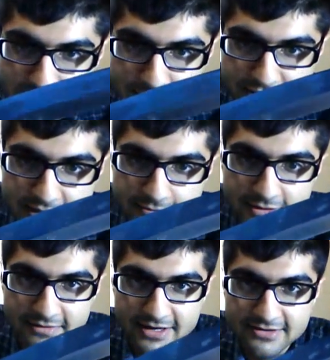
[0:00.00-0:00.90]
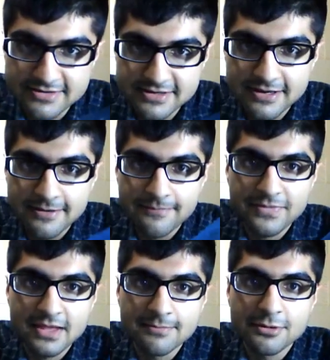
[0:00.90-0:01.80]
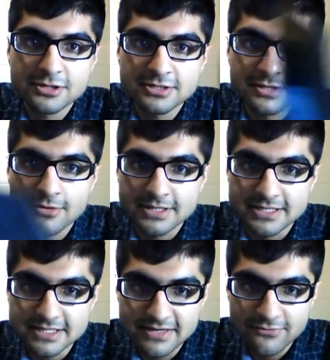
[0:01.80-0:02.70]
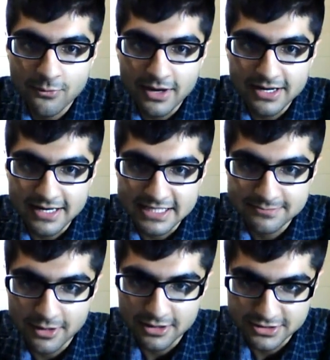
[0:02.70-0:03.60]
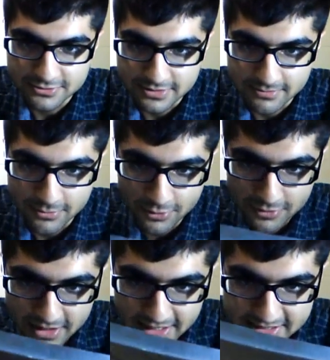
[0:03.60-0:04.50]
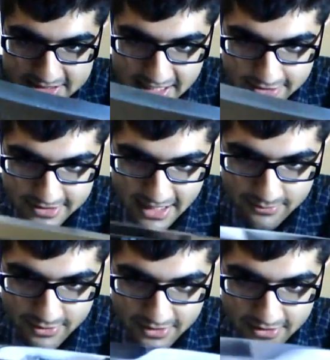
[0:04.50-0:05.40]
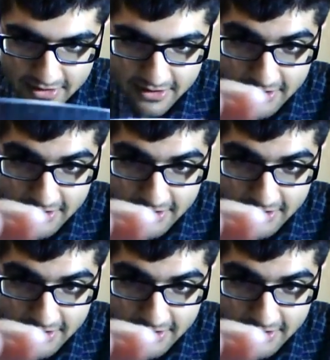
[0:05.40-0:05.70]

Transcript: I was unable to get rid of it. In person though, it does have quite a nice polish to it, more than its standard came with.